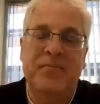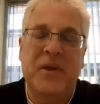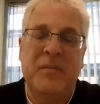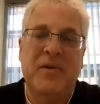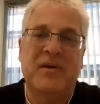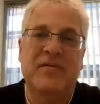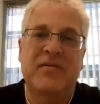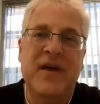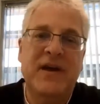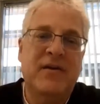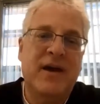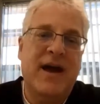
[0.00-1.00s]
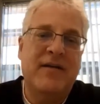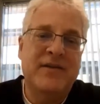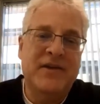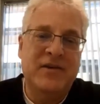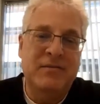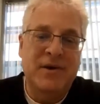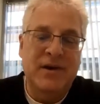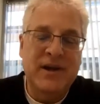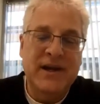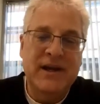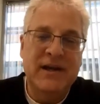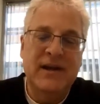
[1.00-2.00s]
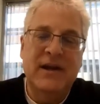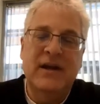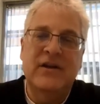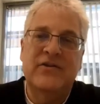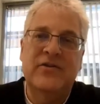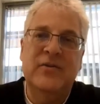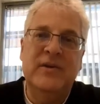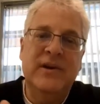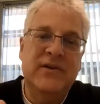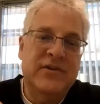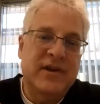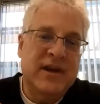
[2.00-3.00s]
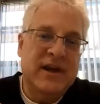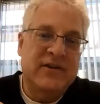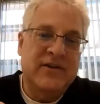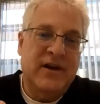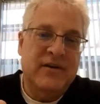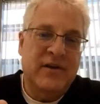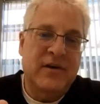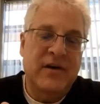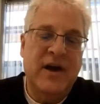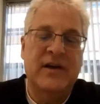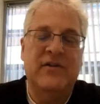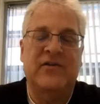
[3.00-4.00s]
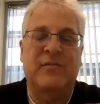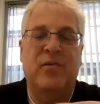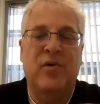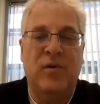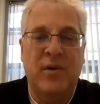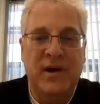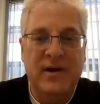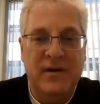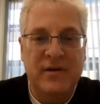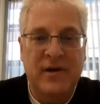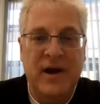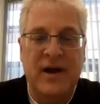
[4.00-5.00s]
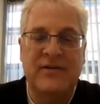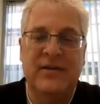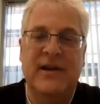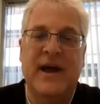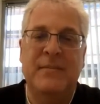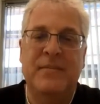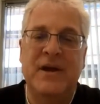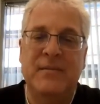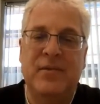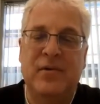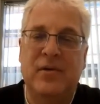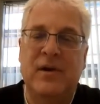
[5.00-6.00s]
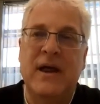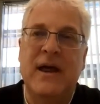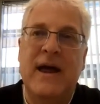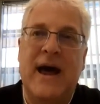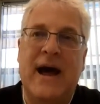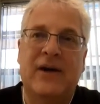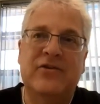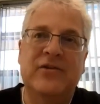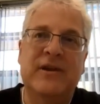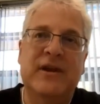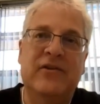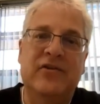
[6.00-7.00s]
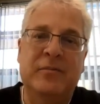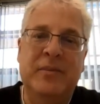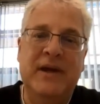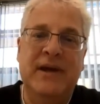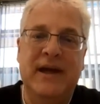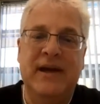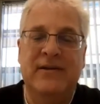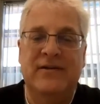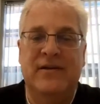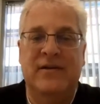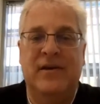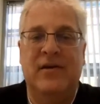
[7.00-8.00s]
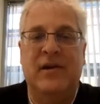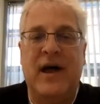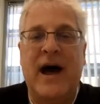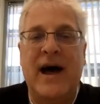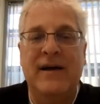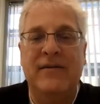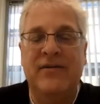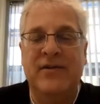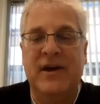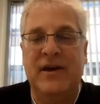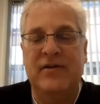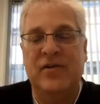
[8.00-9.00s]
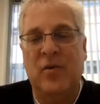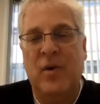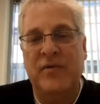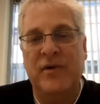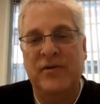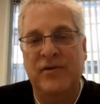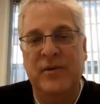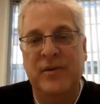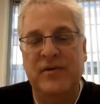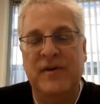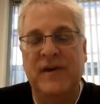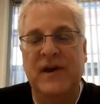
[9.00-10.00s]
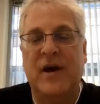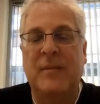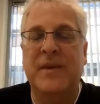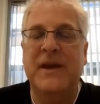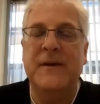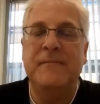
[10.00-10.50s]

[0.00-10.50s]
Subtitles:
But if they don't have the humility to listen to each other and to support one another and to let people actually speak into their lives and into what they're doing within the company,